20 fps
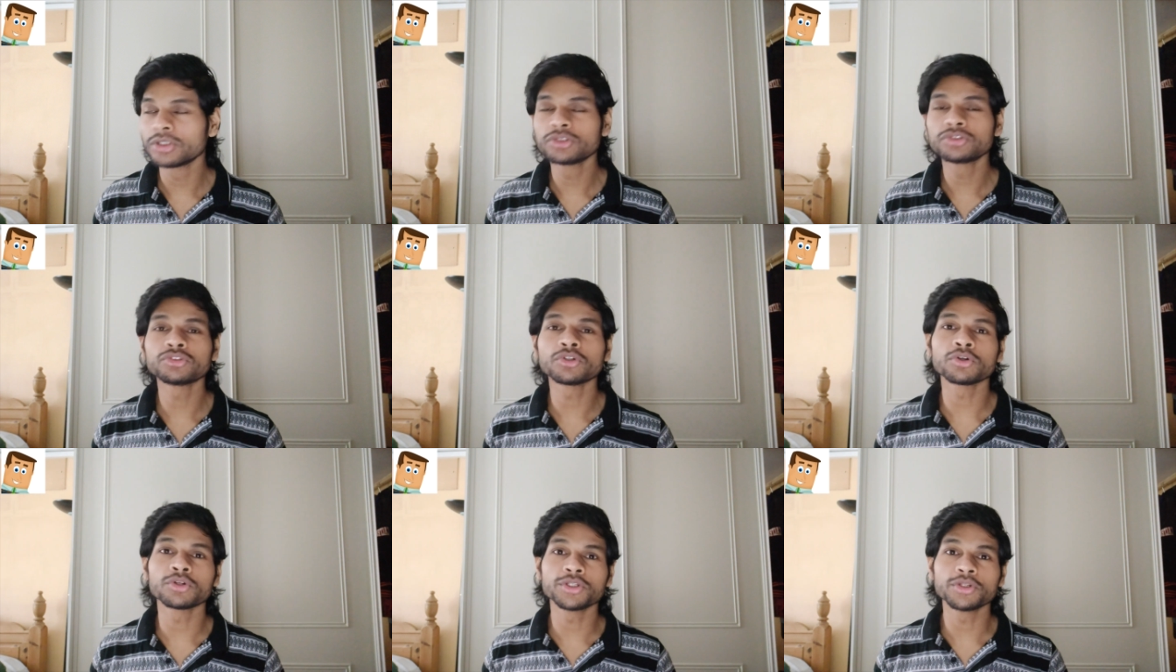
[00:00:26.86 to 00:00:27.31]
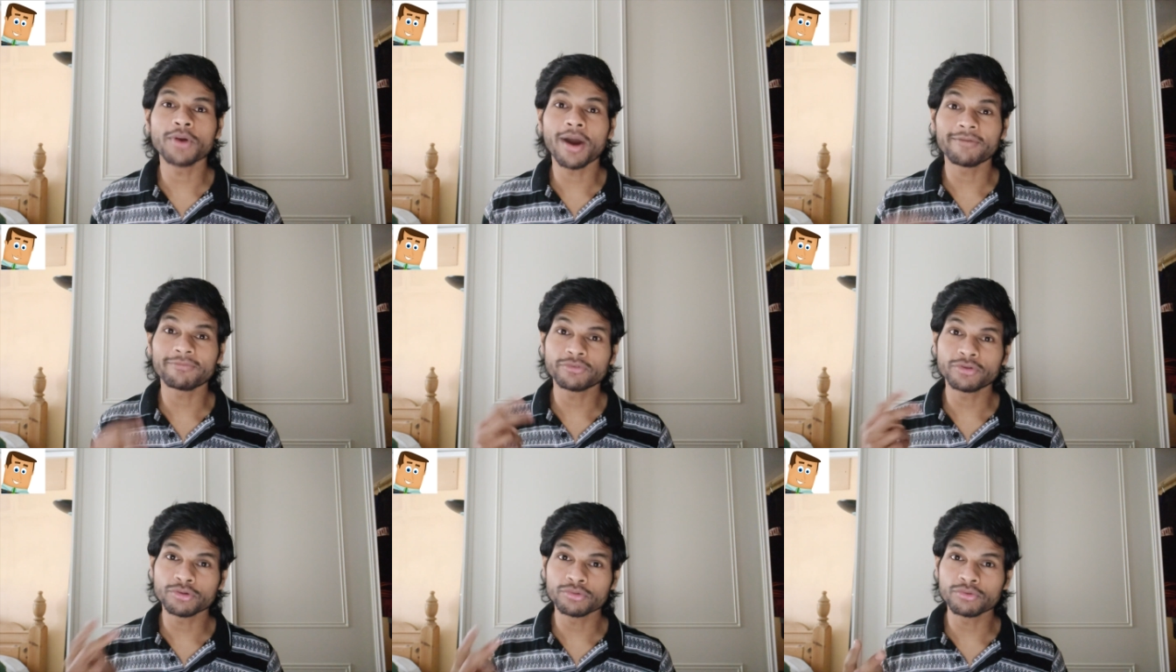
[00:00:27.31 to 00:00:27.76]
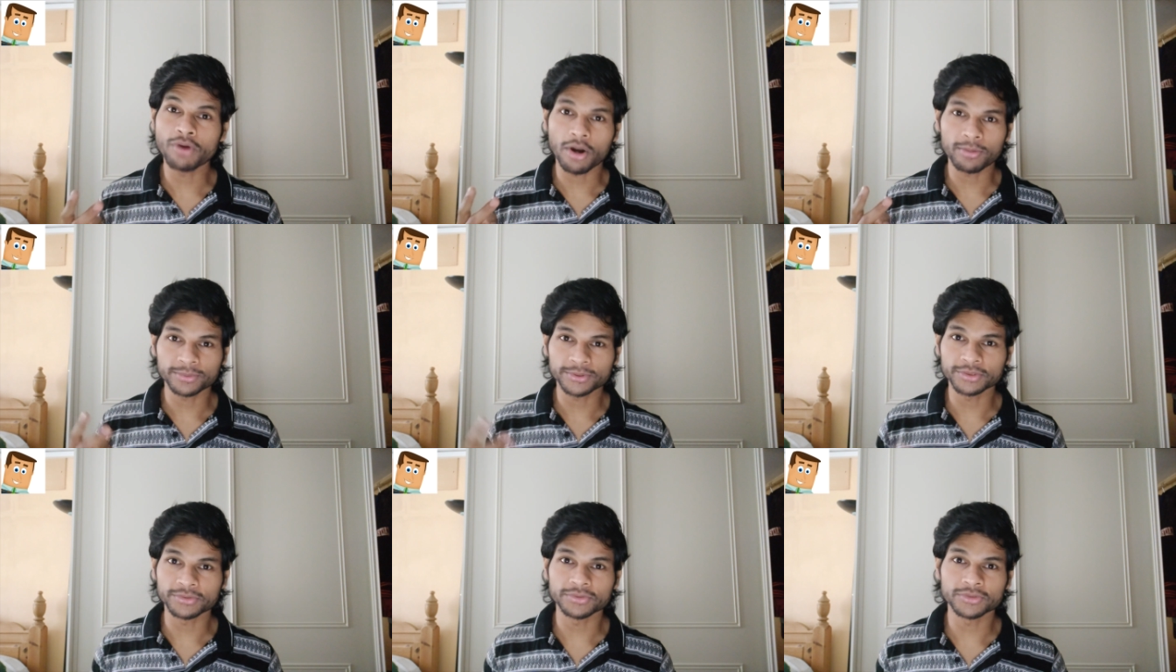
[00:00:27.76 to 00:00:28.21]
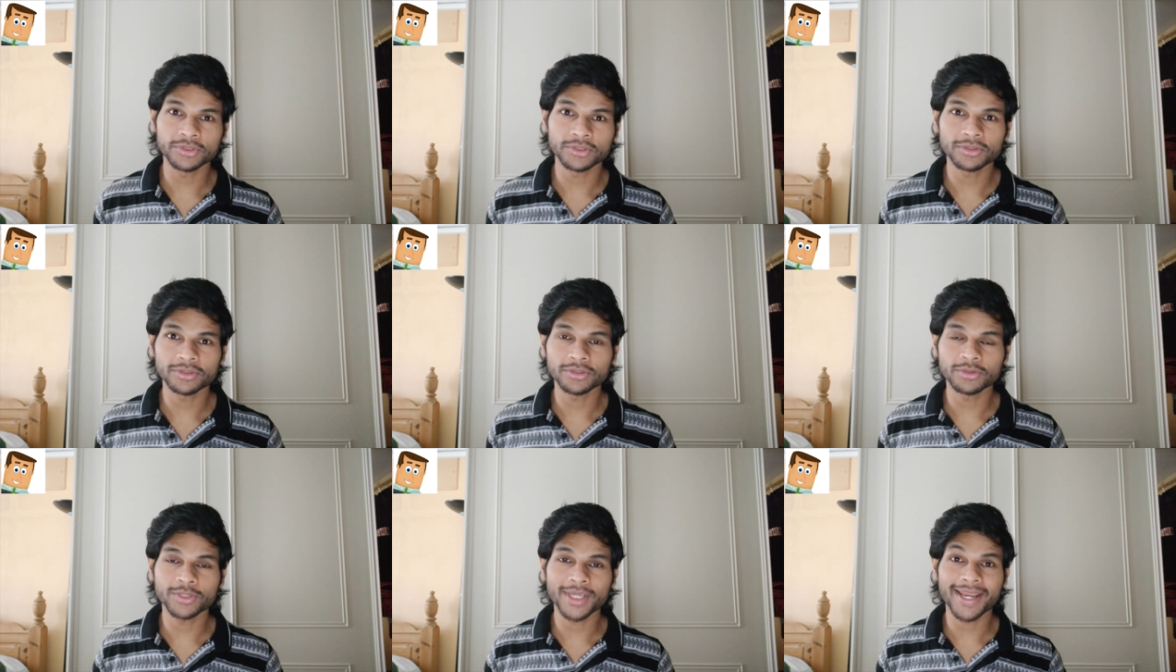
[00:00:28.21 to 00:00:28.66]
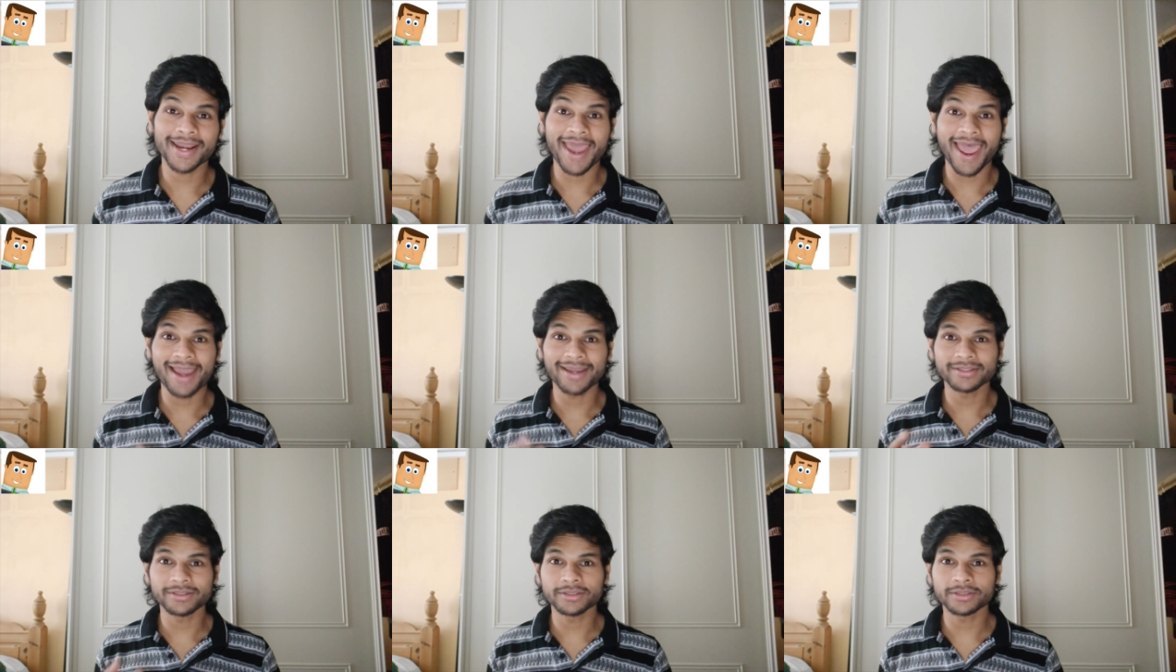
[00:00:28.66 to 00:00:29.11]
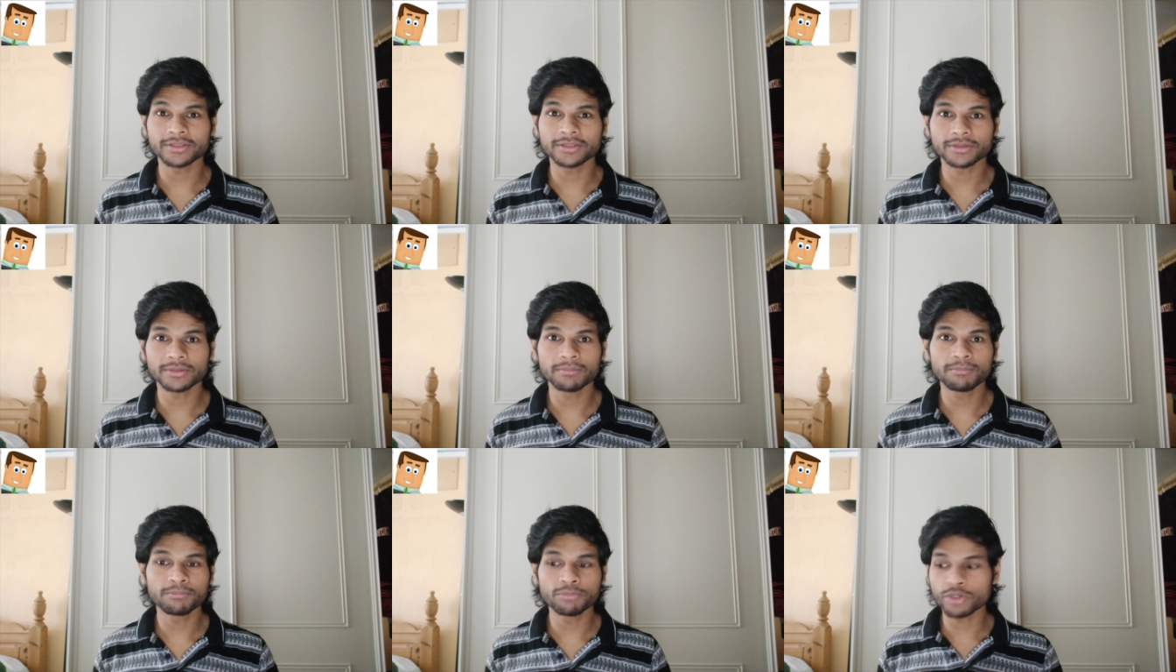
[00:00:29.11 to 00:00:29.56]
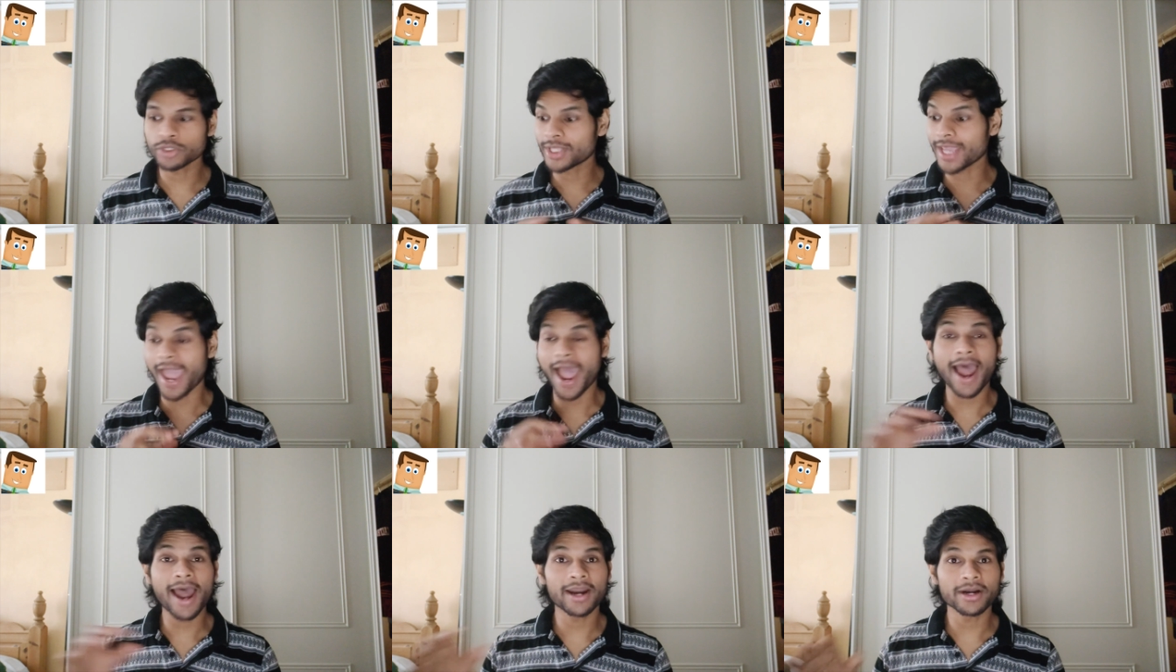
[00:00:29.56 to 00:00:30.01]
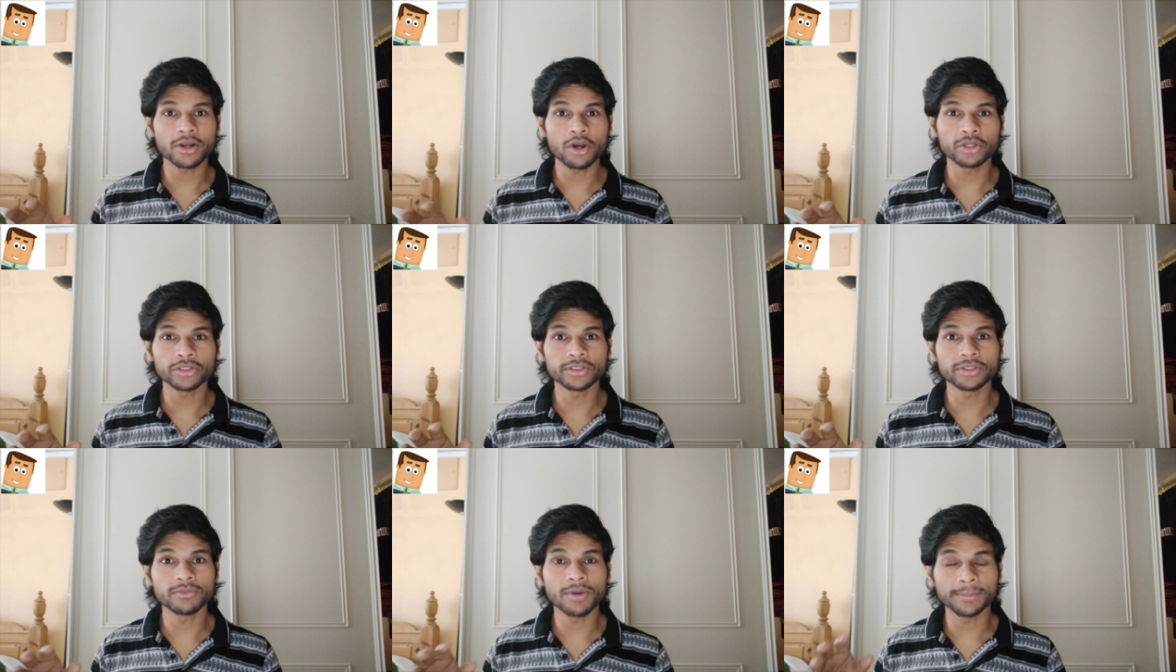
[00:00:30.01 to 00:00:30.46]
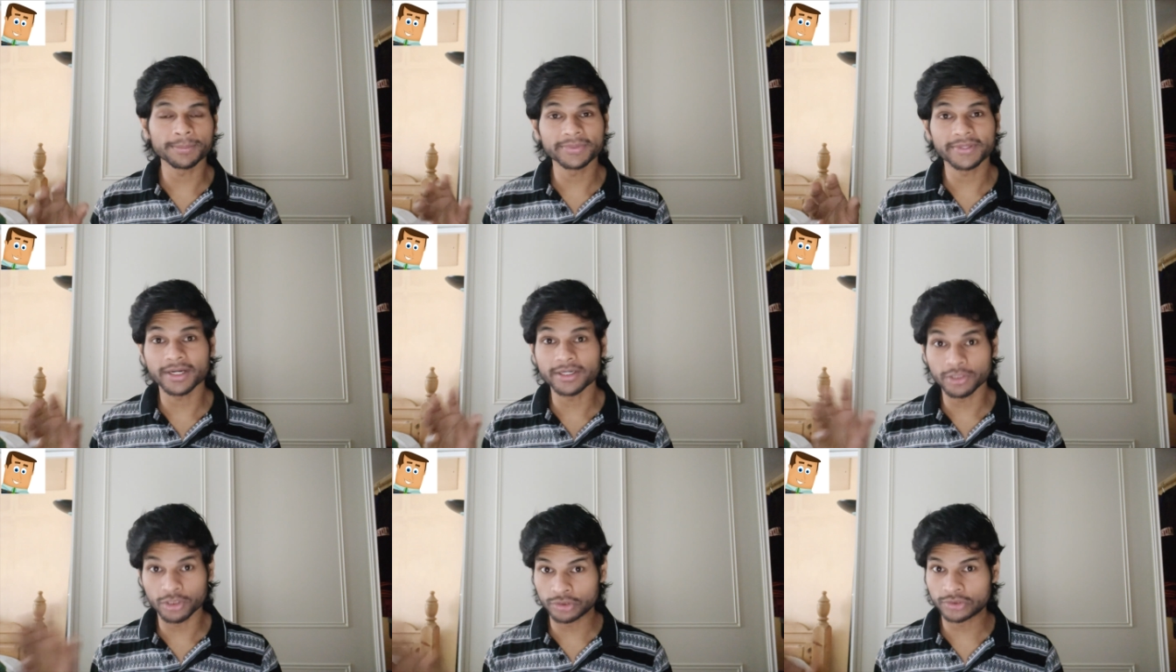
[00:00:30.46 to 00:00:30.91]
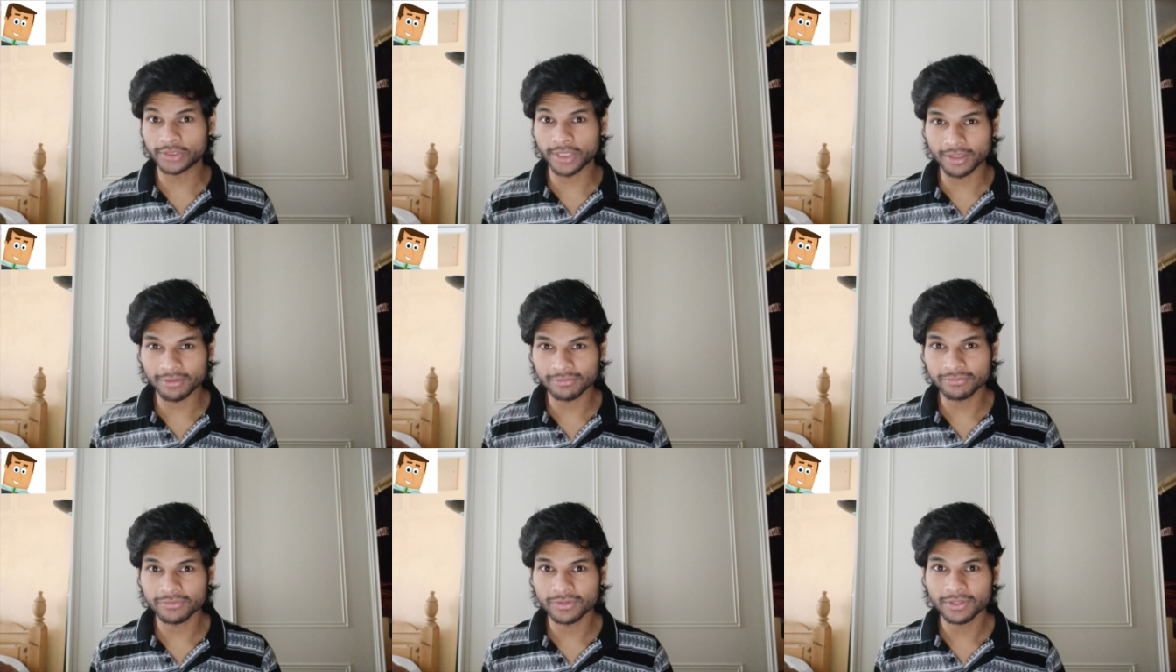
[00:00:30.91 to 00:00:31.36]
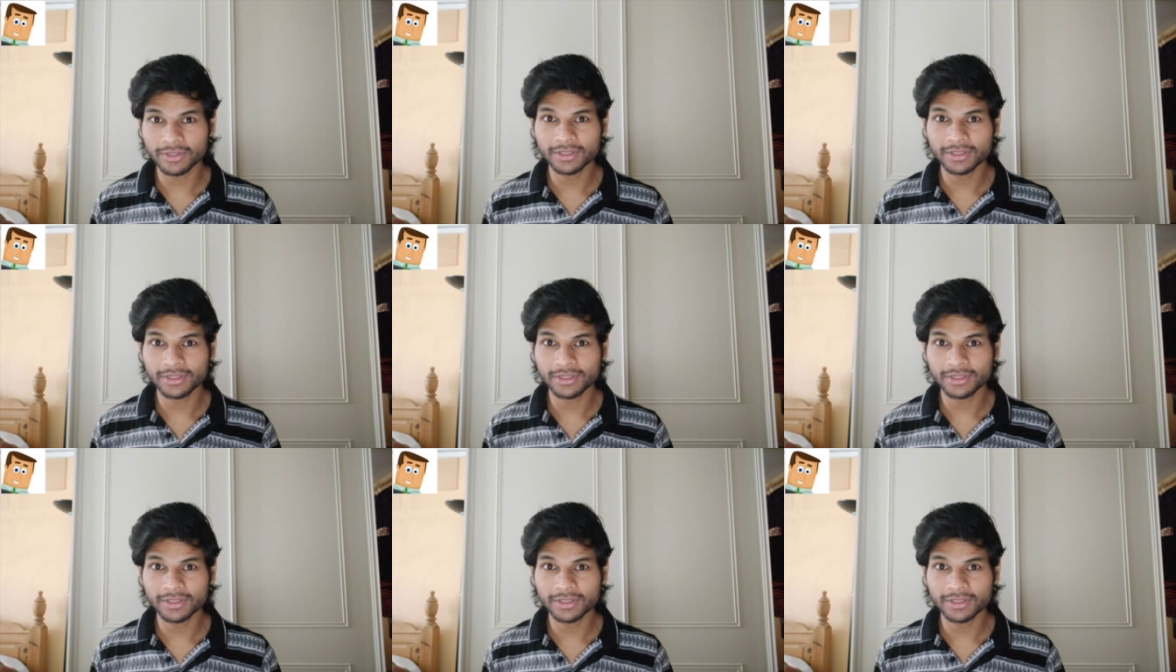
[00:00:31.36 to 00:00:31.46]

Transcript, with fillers: So you have two options. You can either put the ad on the website yourself.